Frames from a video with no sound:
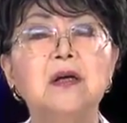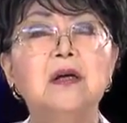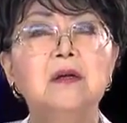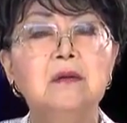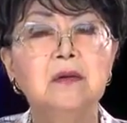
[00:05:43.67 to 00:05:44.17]

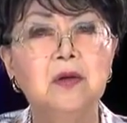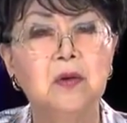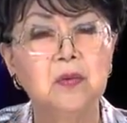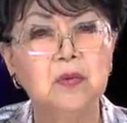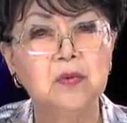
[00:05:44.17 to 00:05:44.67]
and you
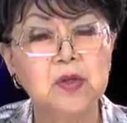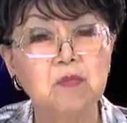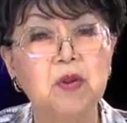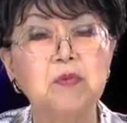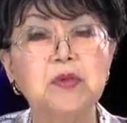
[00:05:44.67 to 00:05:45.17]
know
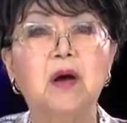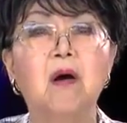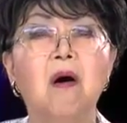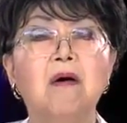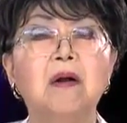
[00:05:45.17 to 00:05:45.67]
symptoms are
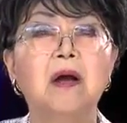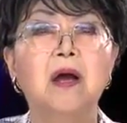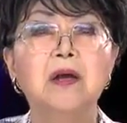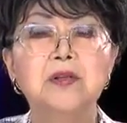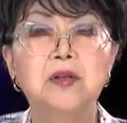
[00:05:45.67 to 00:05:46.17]
gone
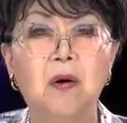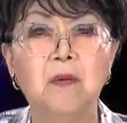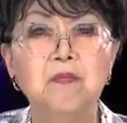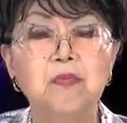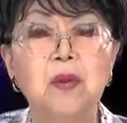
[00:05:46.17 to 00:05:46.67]
and so
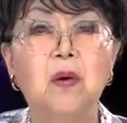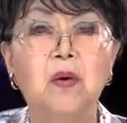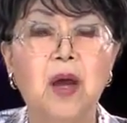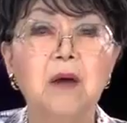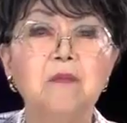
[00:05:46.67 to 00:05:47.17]
on
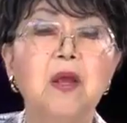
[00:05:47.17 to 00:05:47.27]
okay